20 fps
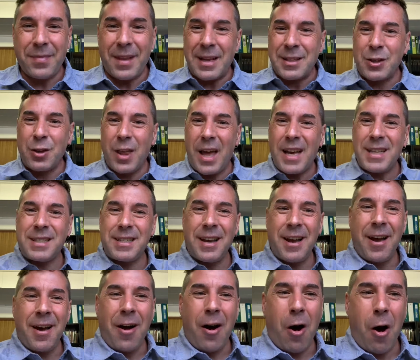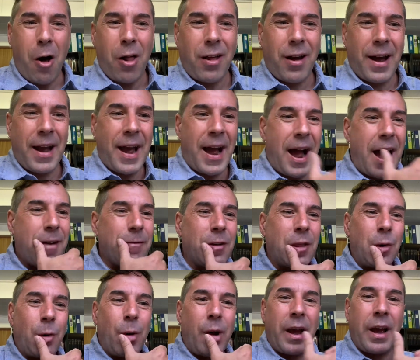So that's all I have
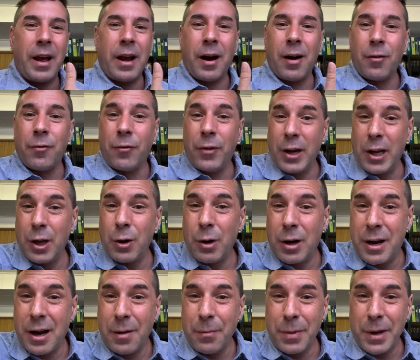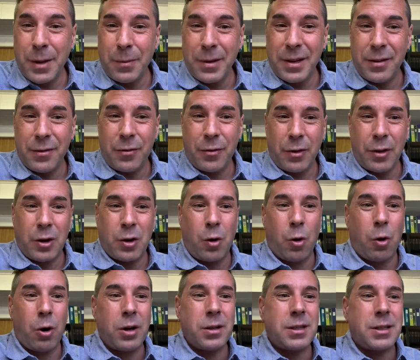in the way of video accompaniment for the
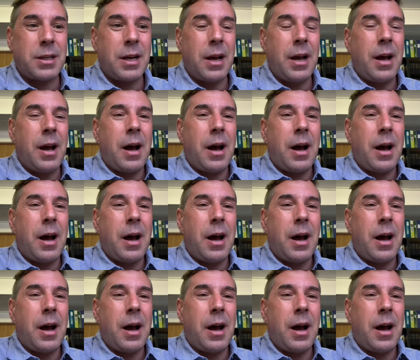course.